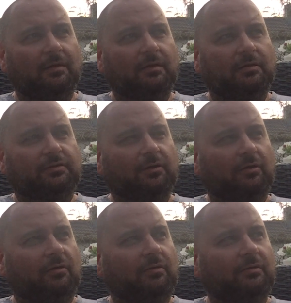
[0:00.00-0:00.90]

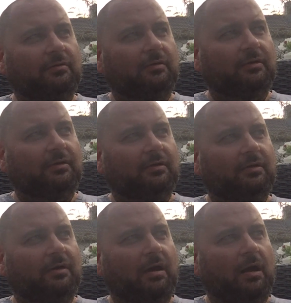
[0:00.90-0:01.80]
So
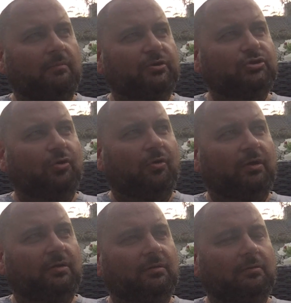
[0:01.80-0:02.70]
I'm
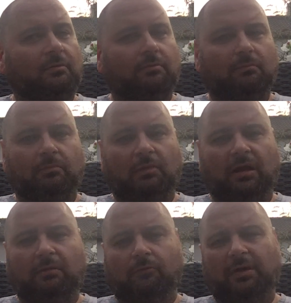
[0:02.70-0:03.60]
enjoying,
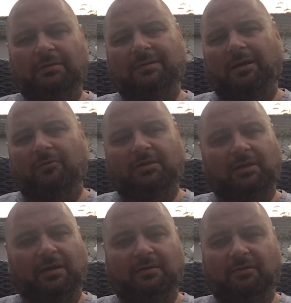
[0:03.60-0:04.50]
like right now it's
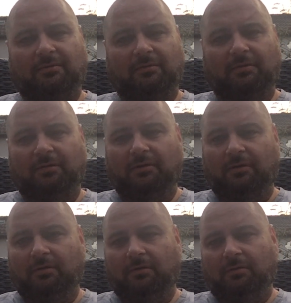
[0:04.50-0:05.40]
like
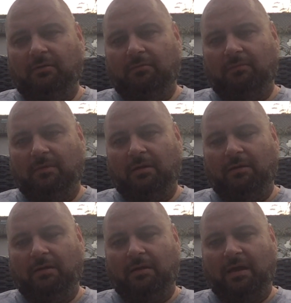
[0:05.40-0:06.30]

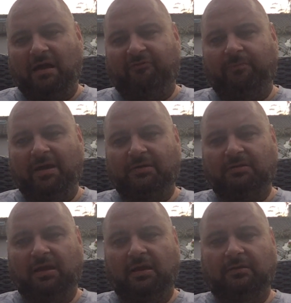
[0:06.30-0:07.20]

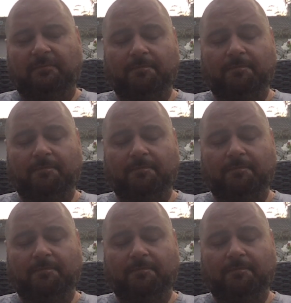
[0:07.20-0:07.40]
8:30,